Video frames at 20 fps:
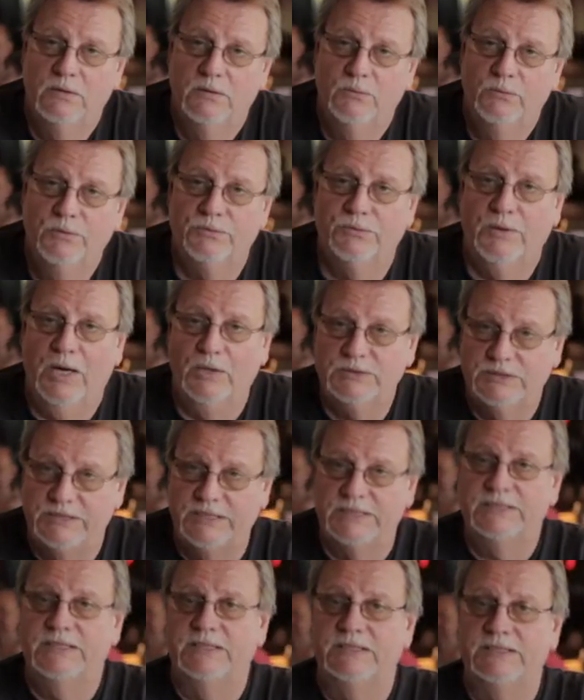with Route
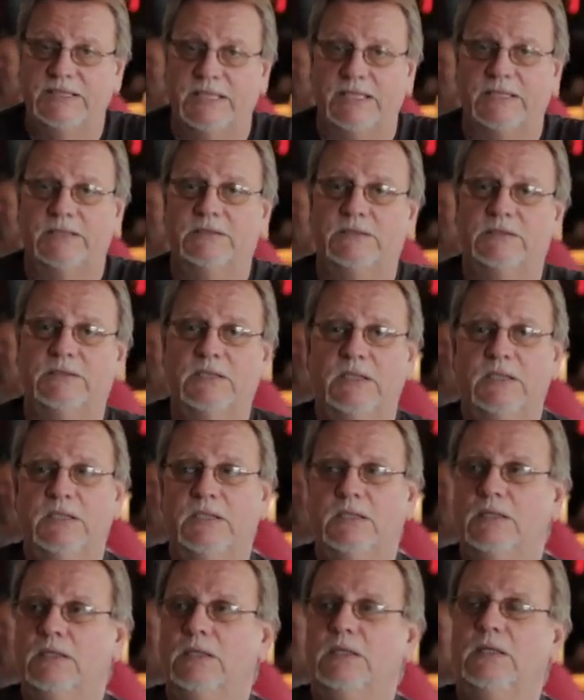66?
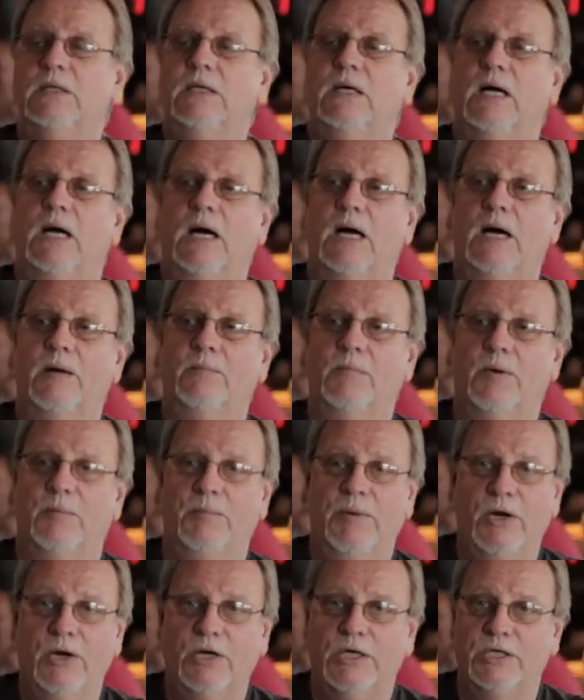
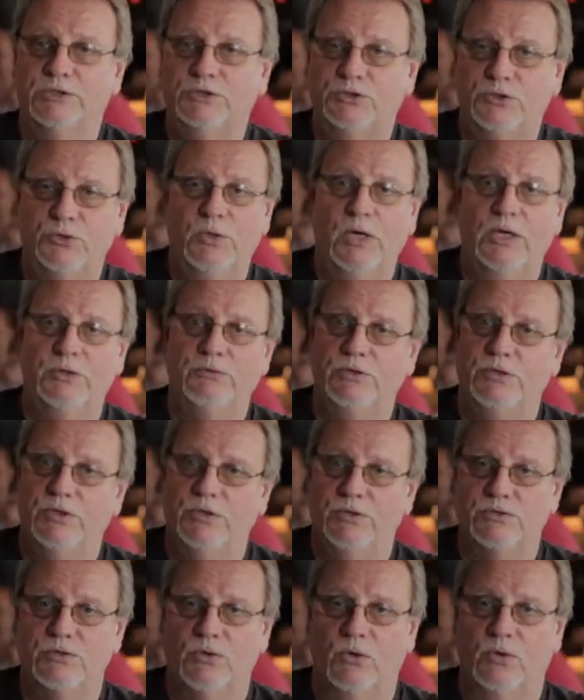America's 200
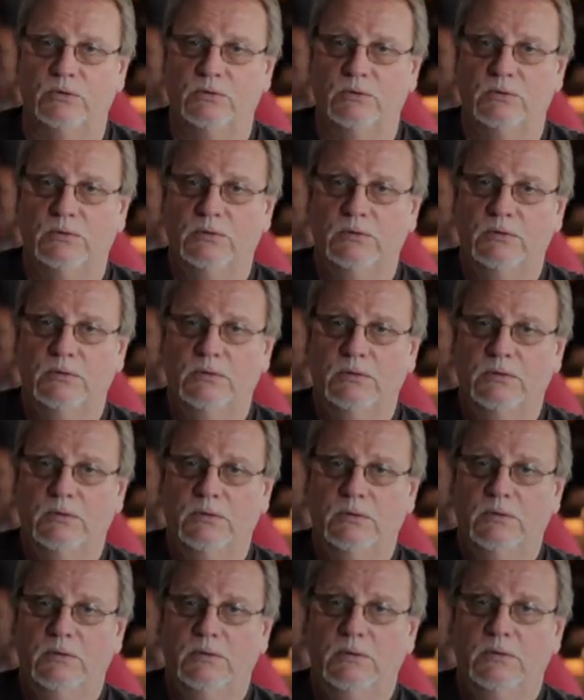years old.
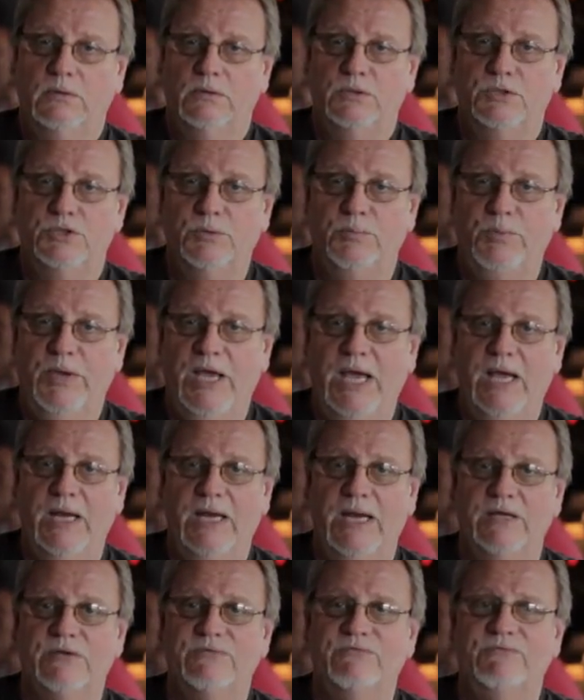Japan
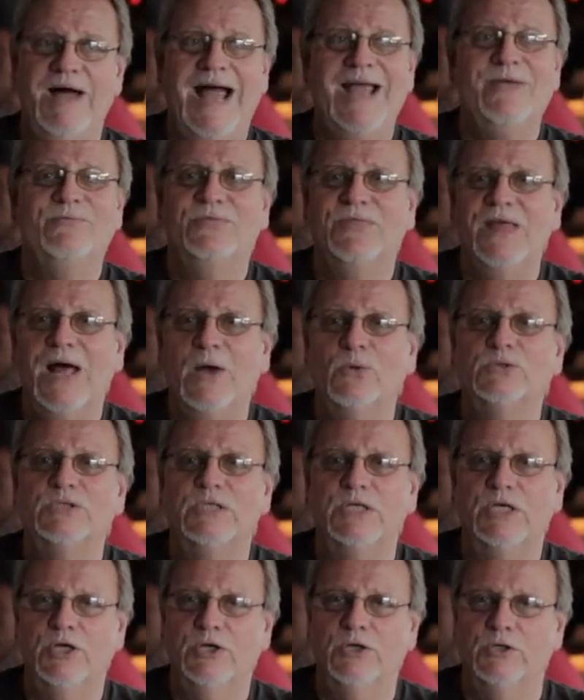has
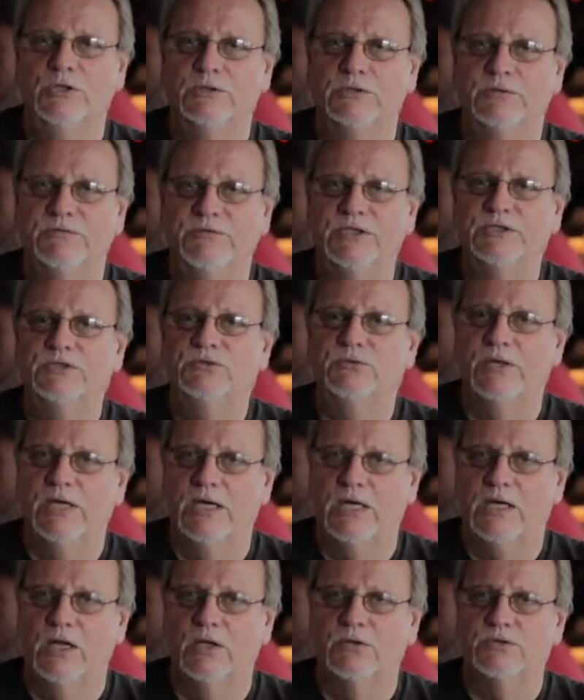5,000 years of history
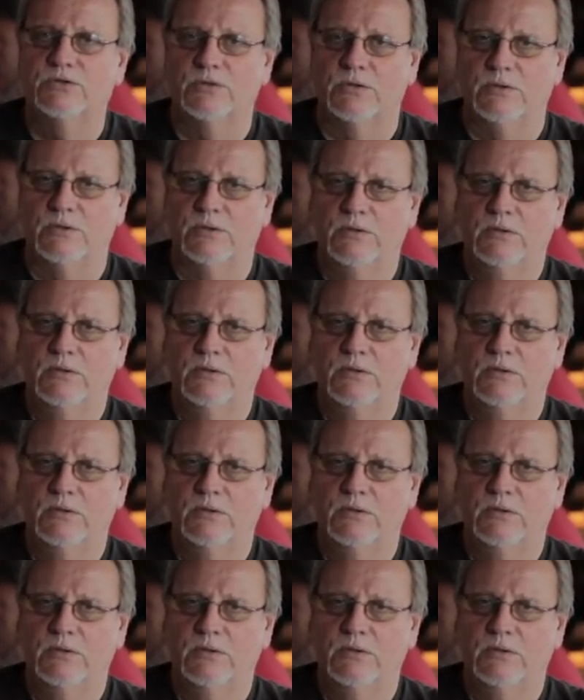and culture